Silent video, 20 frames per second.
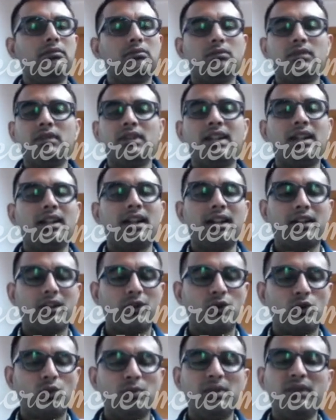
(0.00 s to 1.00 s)
the
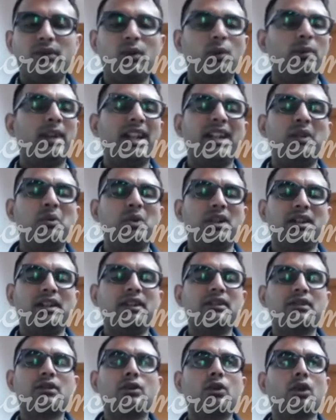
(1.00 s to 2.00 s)
letter should be from anyone.
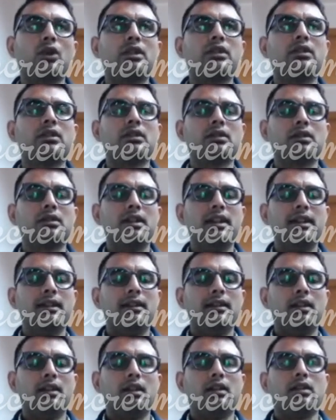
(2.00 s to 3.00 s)
It's not
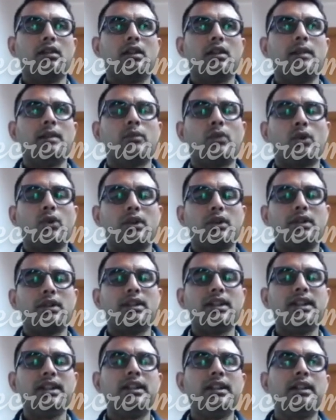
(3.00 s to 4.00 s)

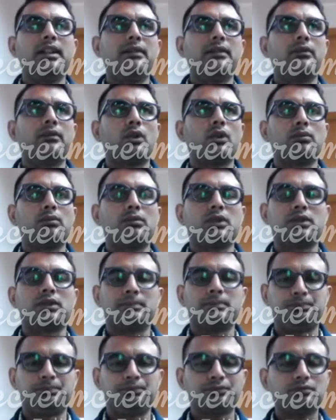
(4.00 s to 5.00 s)
importantly
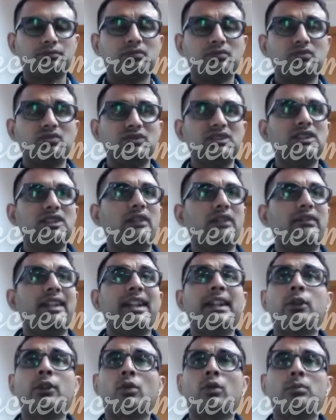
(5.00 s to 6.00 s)
from
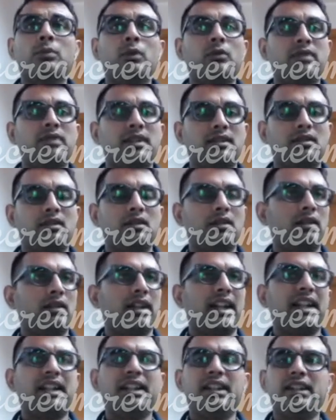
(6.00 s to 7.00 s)
very top
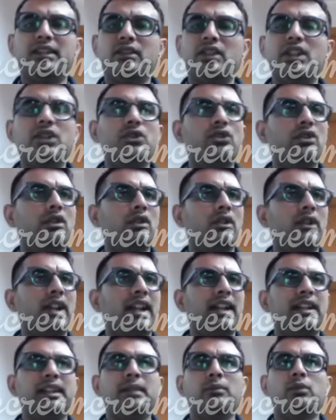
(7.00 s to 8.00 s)
professor, any teacher,
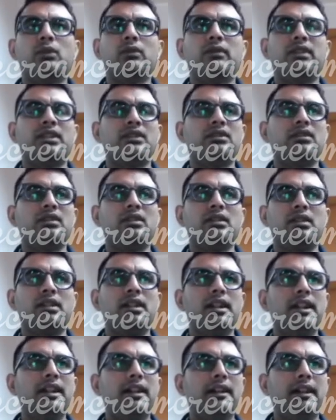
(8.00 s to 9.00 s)
any professor,
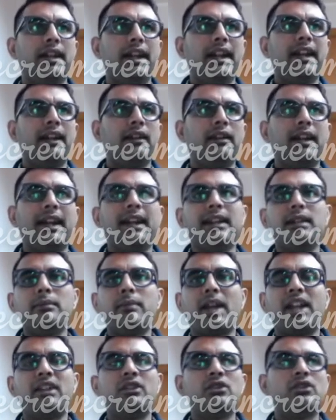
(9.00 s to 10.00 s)
any
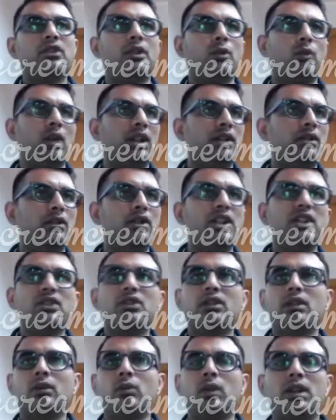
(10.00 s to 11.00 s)
manager, one
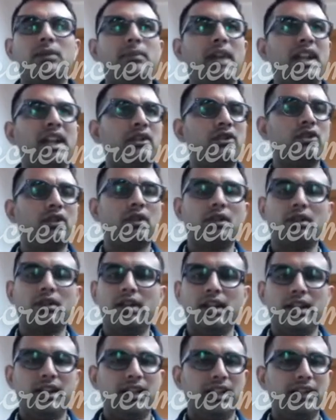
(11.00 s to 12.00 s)
teacher, one manager.
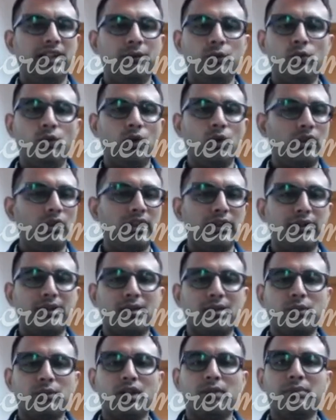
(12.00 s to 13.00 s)
If you worked in
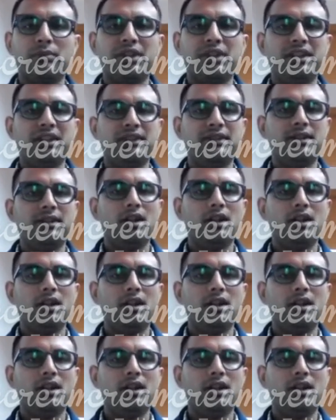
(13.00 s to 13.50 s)
some companies